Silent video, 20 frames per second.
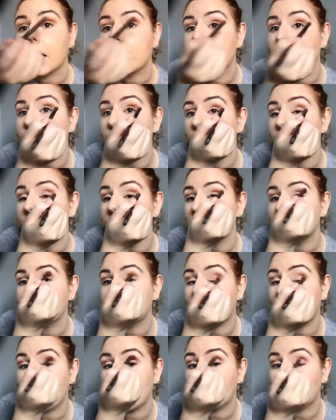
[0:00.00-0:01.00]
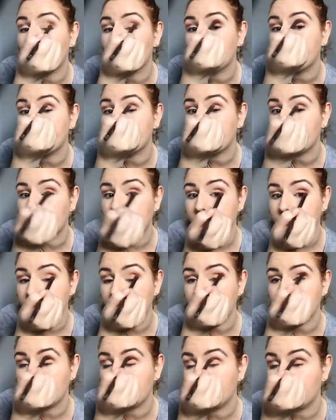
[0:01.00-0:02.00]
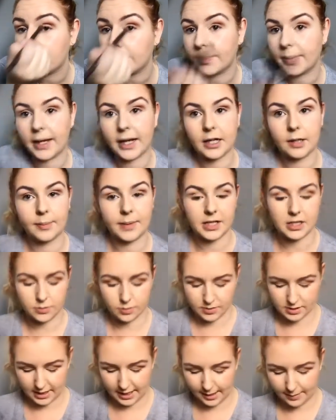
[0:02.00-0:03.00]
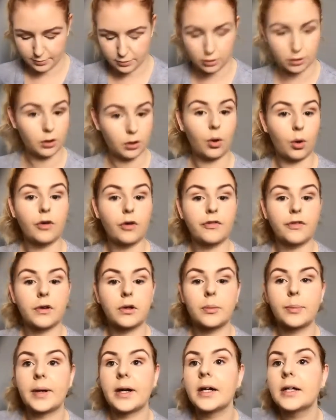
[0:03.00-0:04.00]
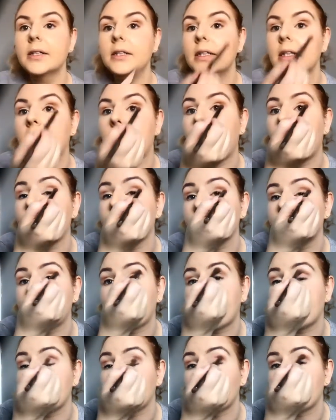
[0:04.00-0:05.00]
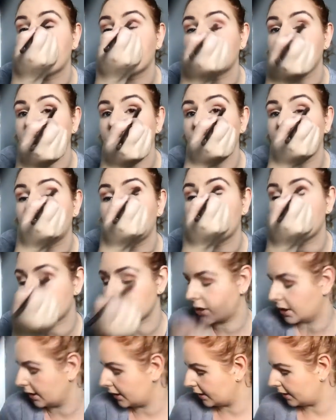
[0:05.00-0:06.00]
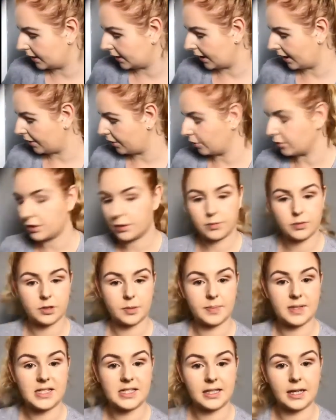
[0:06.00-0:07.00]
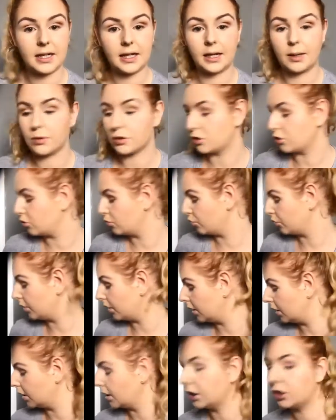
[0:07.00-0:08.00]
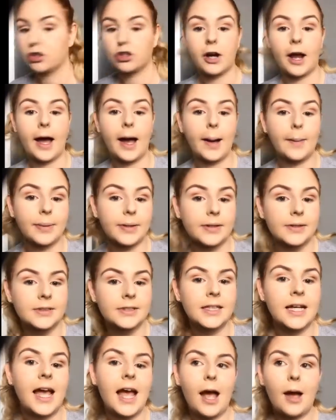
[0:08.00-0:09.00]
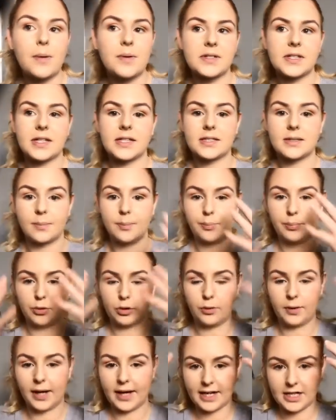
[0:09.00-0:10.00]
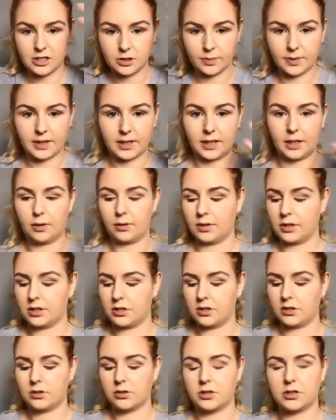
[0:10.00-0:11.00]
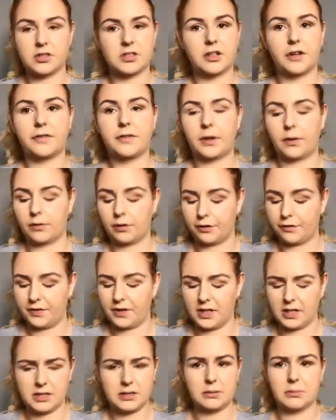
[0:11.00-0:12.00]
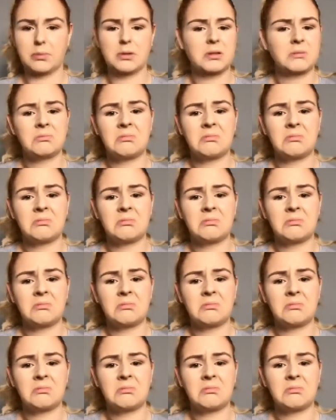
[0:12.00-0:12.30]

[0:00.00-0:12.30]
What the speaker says: I remember we learnt catwalk makeup, and like looking back, mine was absolutely awful, but at the time obviously when I was just learning I thought it was amazing, and it was really really crap. It was like some blue eyes with like all this stuffed in her face.